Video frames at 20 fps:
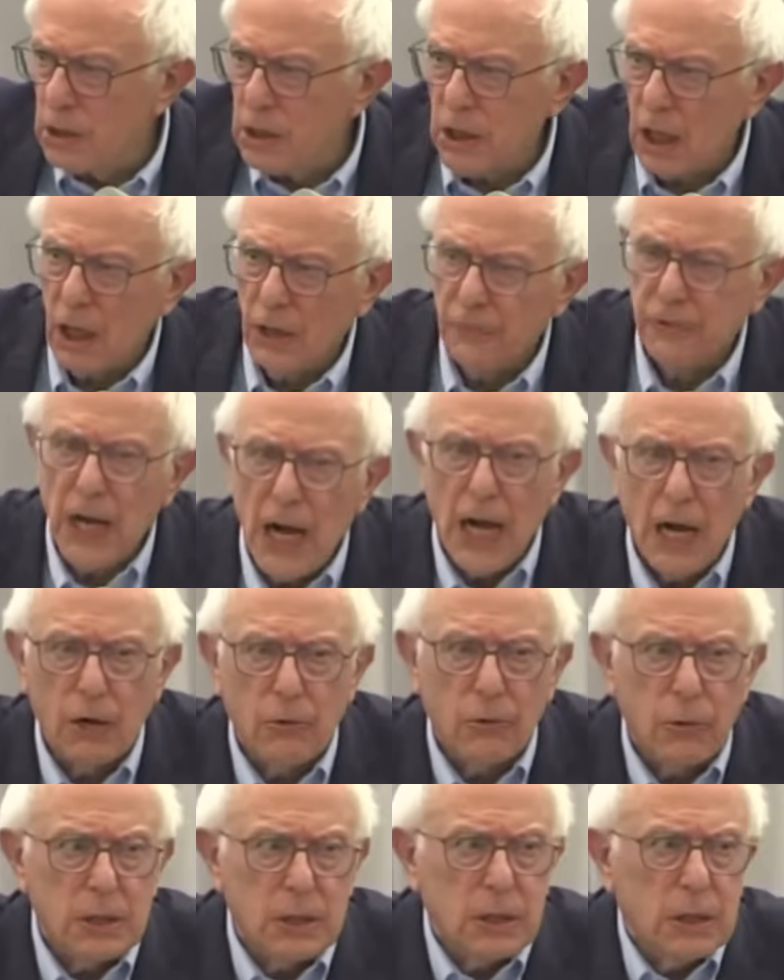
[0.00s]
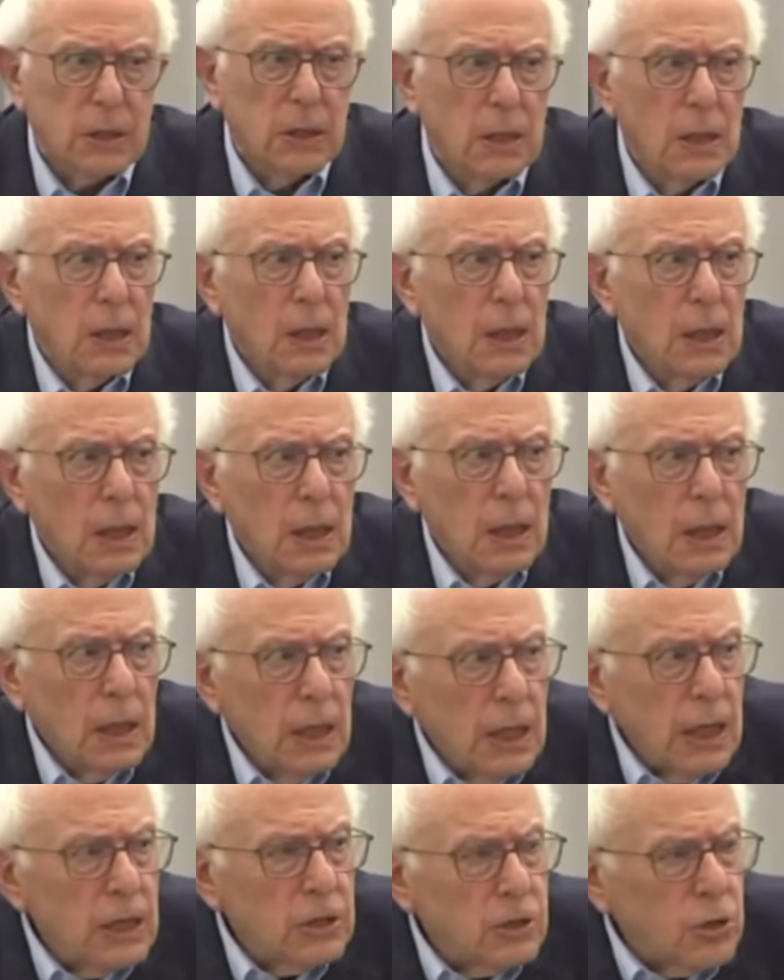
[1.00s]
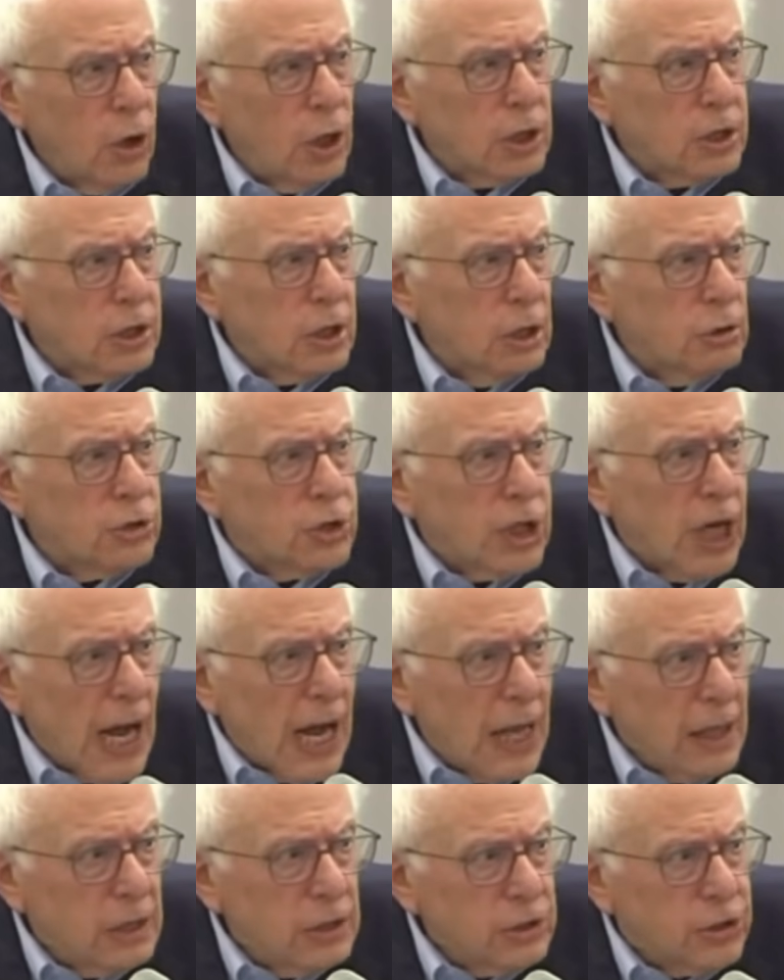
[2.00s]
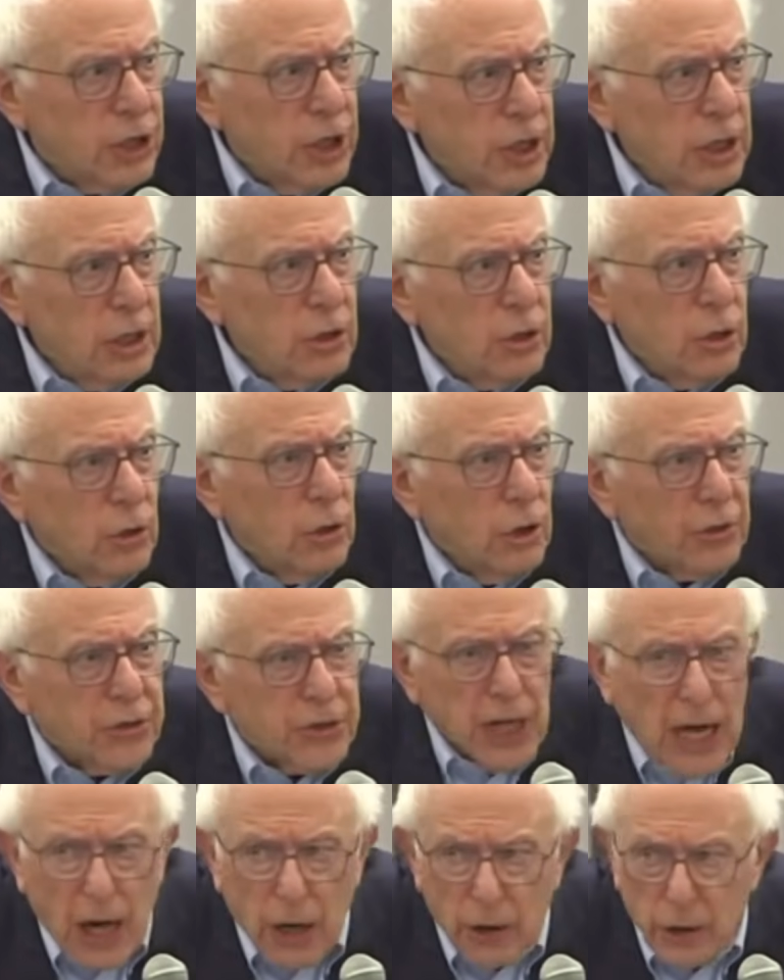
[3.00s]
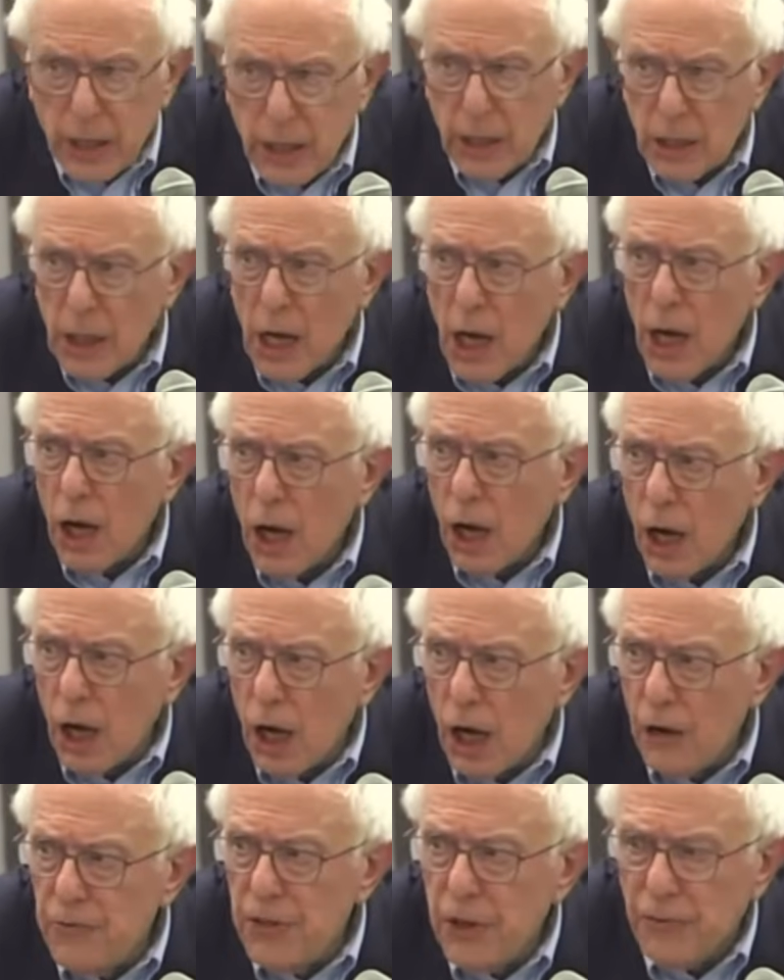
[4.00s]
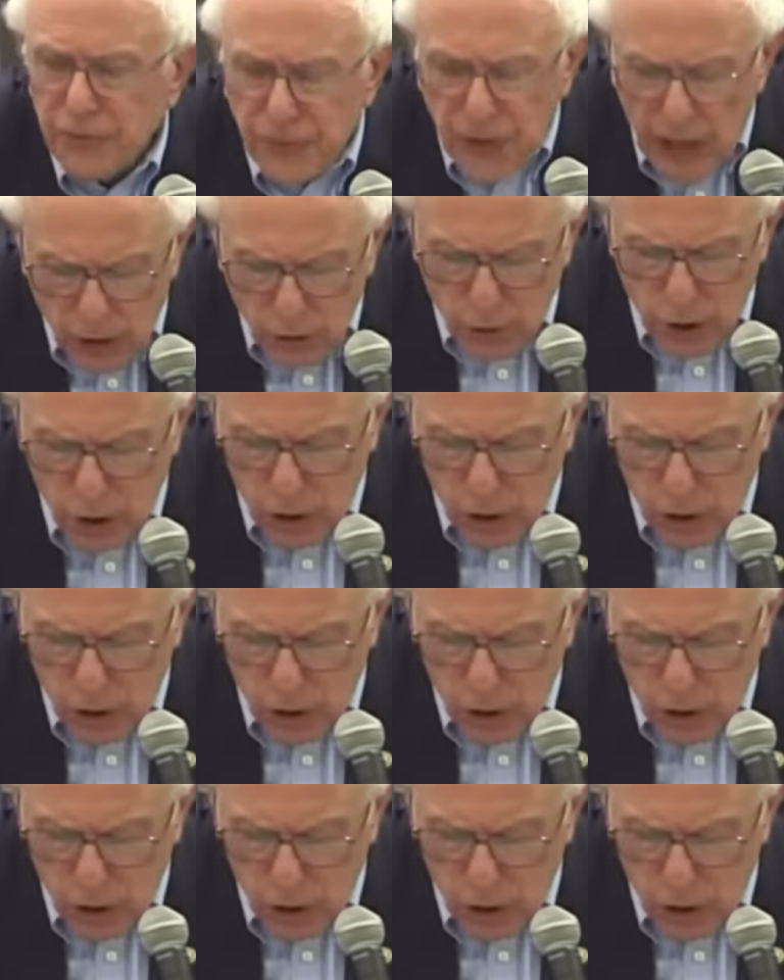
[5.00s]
of Congress, he is also challenging the authority of the federal